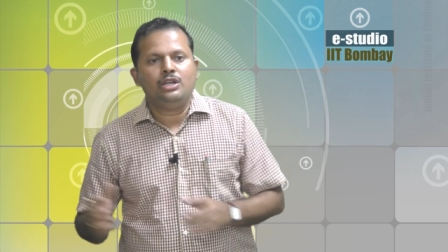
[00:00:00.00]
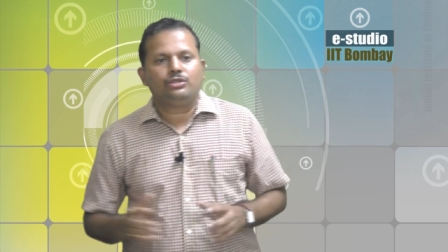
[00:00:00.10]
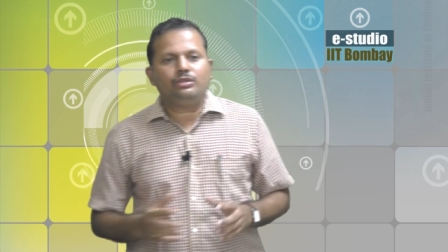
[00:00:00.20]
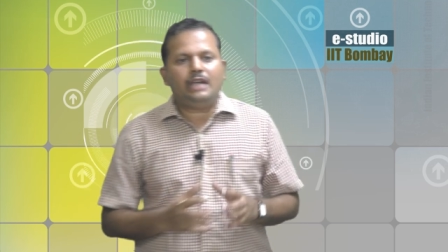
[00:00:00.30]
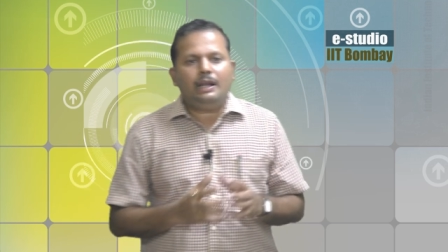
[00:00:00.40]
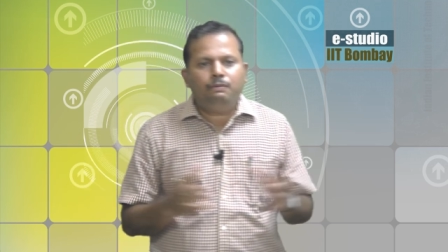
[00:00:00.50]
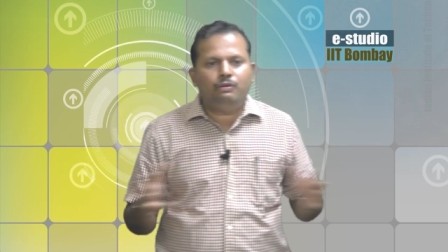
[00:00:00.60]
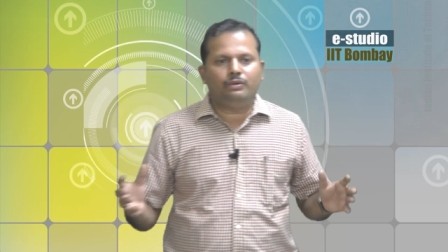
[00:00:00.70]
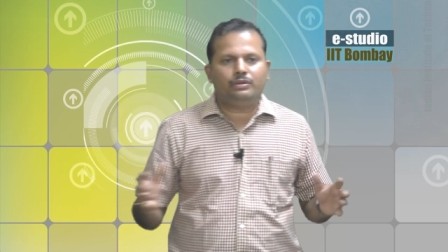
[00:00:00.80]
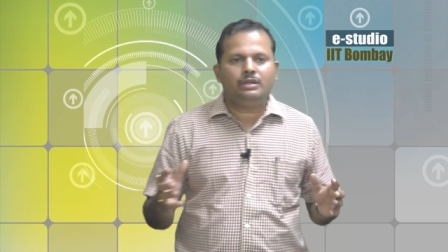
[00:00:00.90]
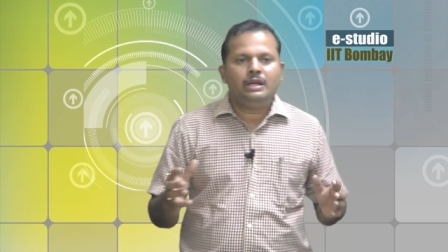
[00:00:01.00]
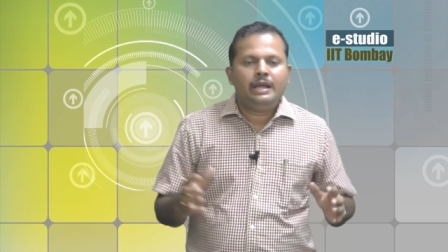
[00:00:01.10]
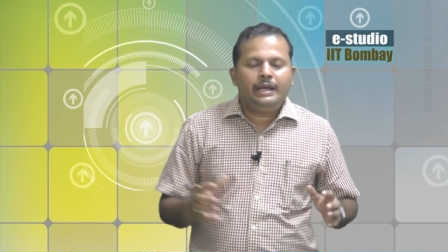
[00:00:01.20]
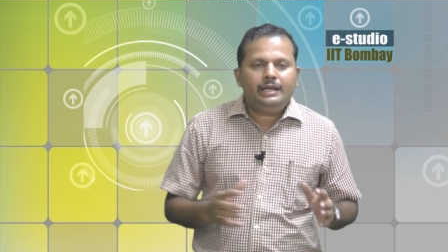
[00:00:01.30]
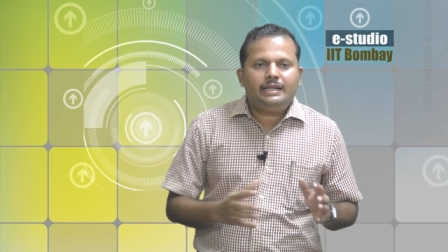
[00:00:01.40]
So, therefore,
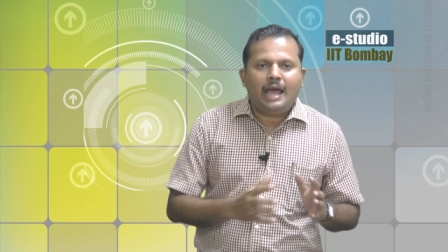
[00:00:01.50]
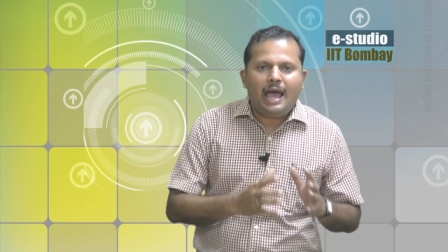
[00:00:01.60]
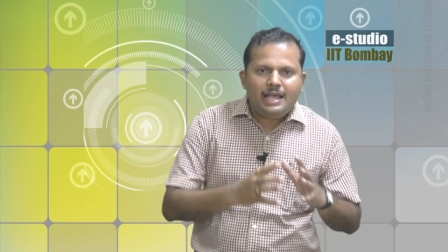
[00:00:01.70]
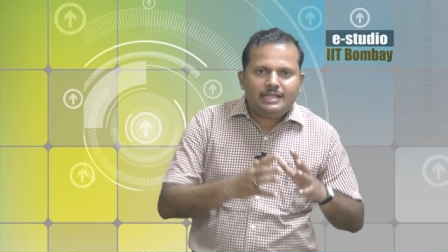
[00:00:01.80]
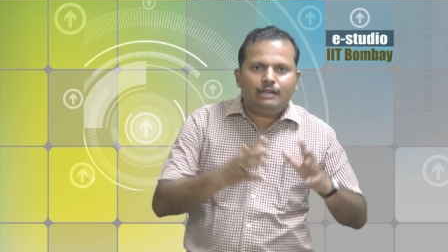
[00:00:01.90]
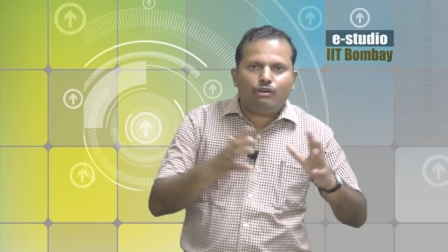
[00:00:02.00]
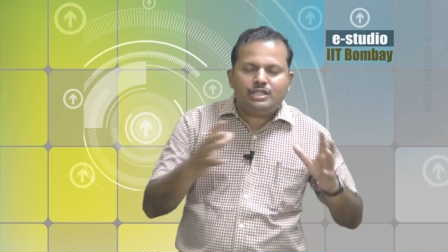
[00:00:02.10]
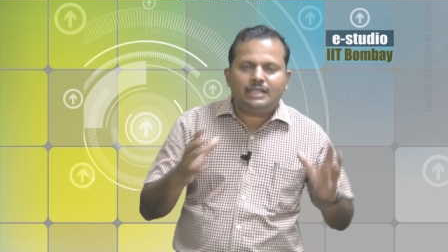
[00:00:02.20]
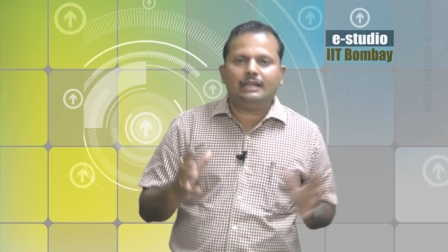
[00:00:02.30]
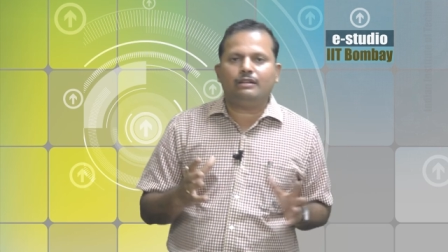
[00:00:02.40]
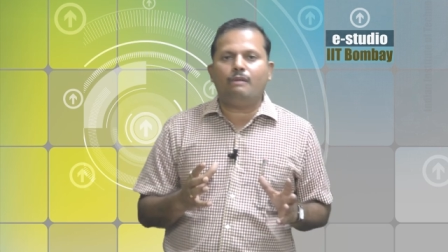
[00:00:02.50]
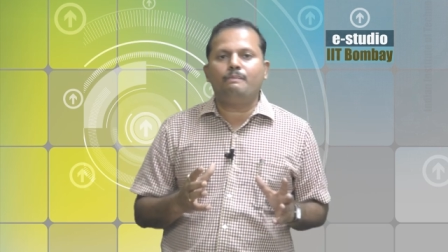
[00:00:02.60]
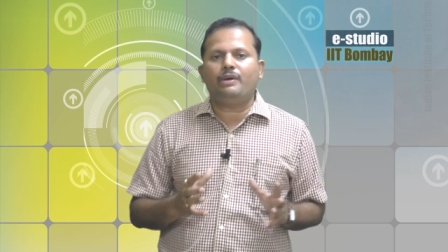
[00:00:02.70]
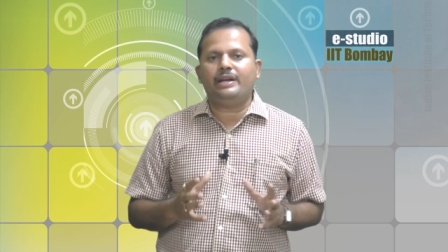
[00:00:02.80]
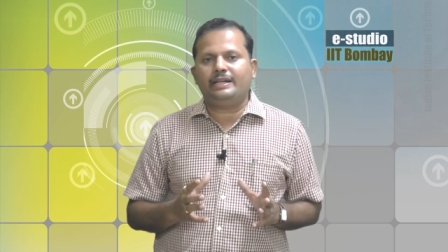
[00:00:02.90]
it has a logical
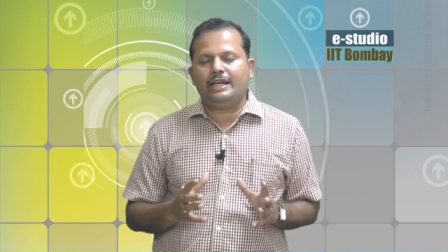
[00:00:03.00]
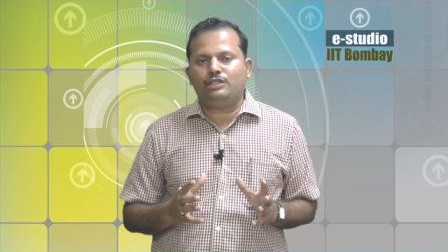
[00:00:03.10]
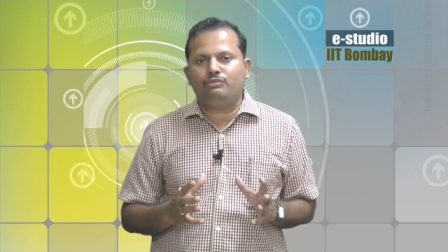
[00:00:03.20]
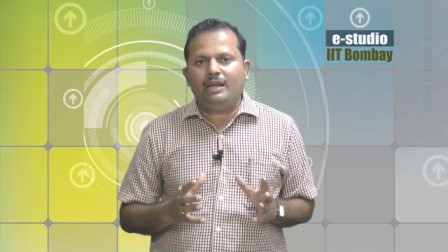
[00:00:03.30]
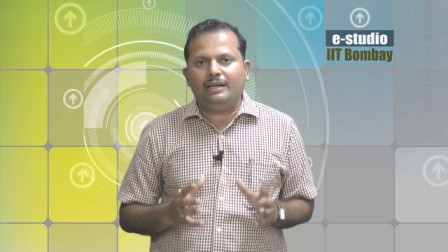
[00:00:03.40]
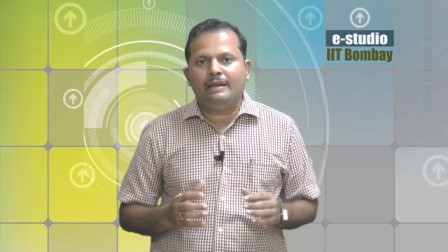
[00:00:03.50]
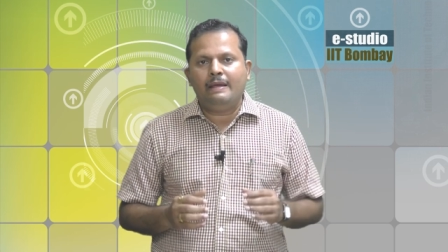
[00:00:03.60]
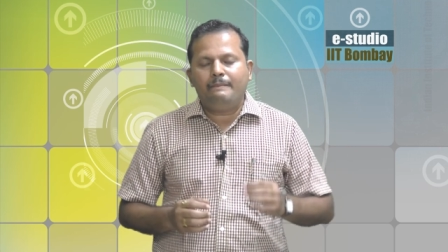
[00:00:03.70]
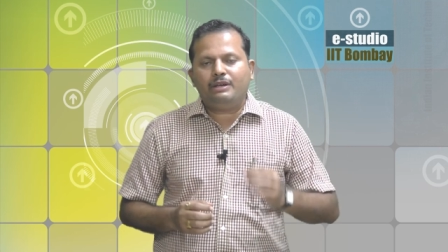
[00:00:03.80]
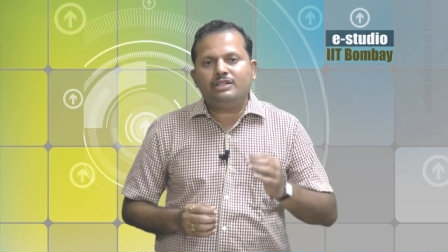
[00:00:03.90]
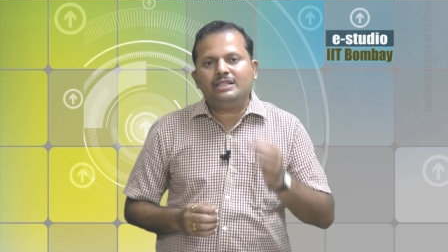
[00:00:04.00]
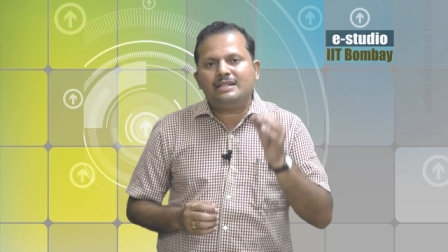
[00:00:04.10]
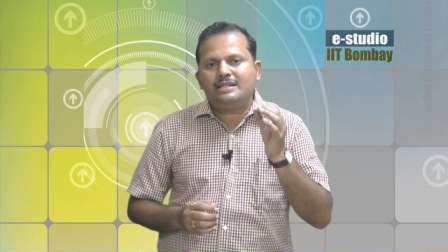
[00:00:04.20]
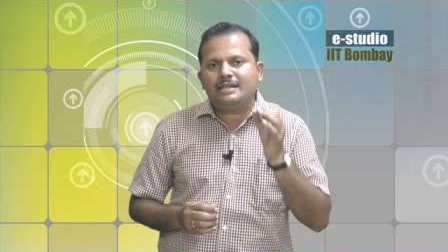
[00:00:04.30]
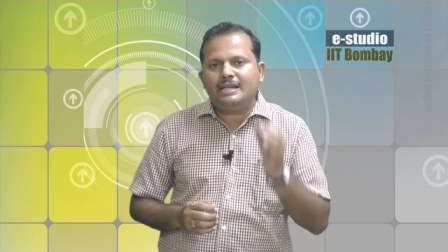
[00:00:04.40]
component as well because it
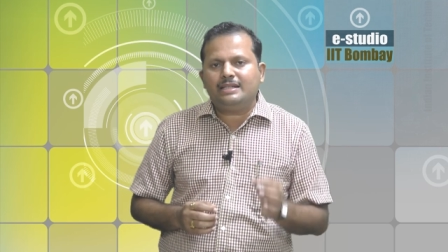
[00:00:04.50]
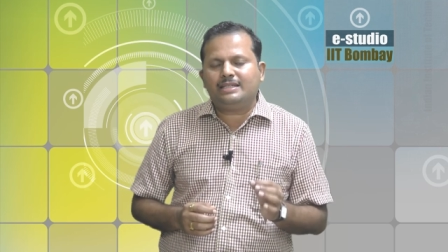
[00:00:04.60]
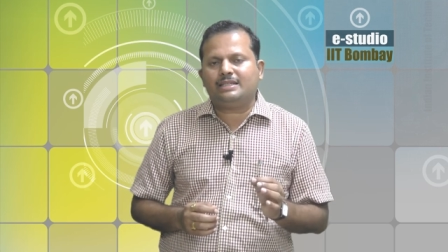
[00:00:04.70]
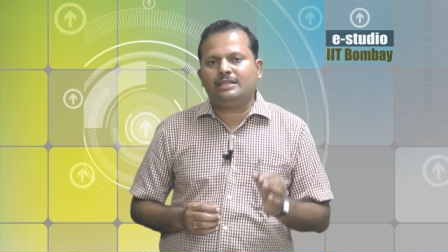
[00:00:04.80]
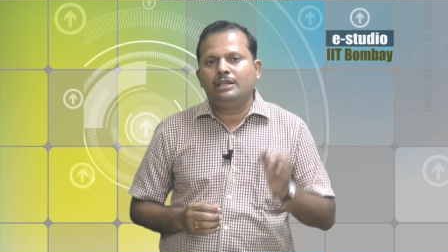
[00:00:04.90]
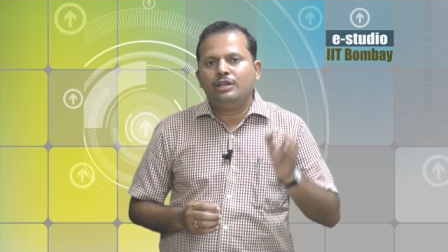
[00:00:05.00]
treats